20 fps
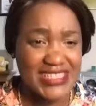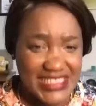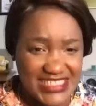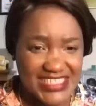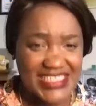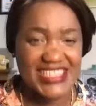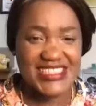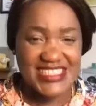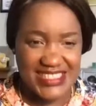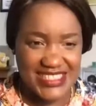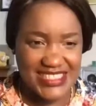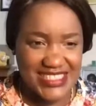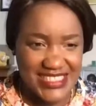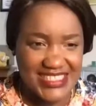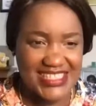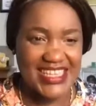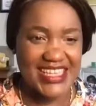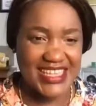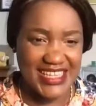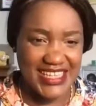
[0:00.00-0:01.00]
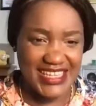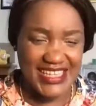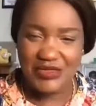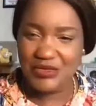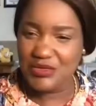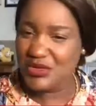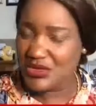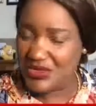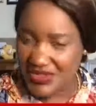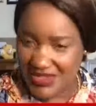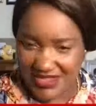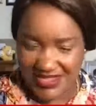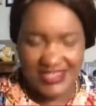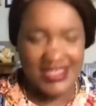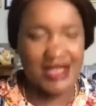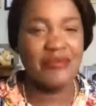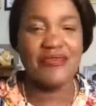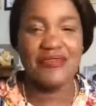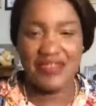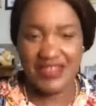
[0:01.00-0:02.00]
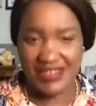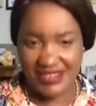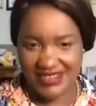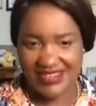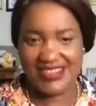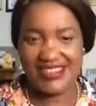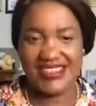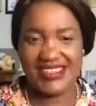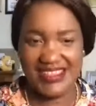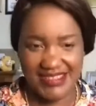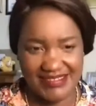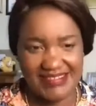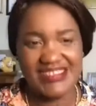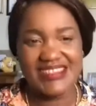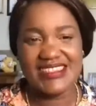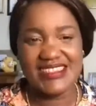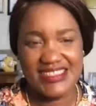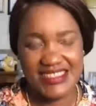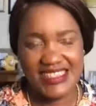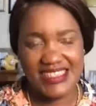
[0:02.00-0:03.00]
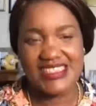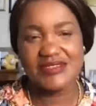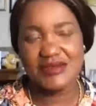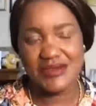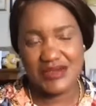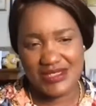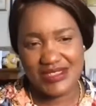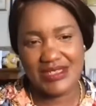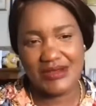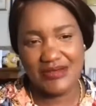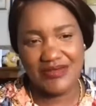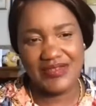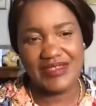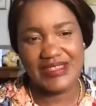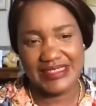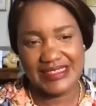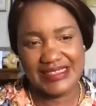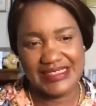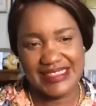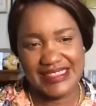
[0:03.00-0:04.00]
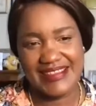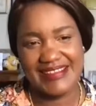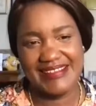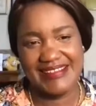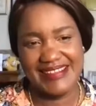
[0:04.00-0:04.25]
Just this day. It was something. Yeah, it was something. Yeah.